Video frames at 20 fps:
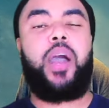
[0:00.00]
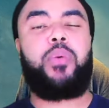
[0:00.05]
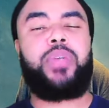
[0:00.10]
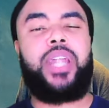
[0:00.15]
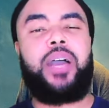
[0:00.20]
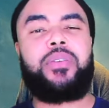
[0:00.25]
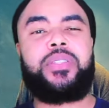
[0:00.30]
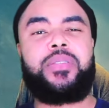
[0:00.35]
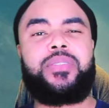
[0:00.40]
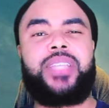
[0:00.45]
I would
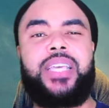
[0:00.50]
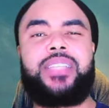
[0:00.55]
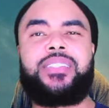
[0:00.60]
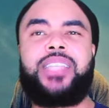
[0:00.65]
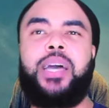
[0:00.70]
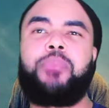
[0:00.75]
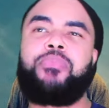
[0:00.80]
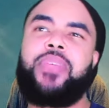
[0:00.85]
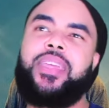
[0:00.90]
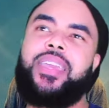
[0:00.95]
also say
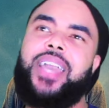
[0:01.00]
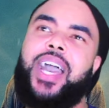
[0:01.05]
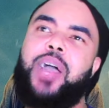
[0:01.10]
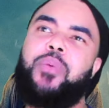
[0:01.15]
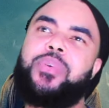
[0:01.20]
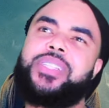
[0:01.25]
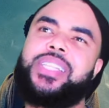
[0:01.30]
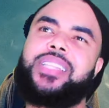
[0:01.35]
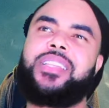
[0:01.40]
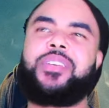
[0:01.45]
something I
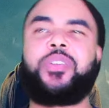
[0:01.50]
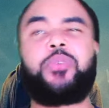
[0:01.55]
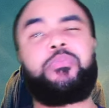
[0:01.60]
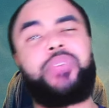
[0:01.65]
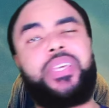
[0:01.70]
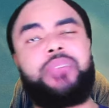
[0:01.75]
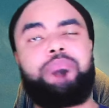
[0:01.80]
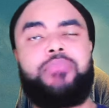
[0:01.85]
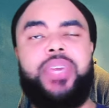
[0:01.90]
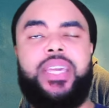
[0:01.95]
was a little
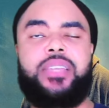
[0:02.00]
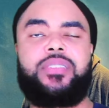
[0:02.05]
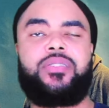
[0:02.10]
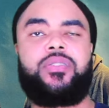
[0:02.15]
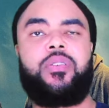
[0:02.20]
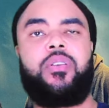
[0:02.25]
bit mixed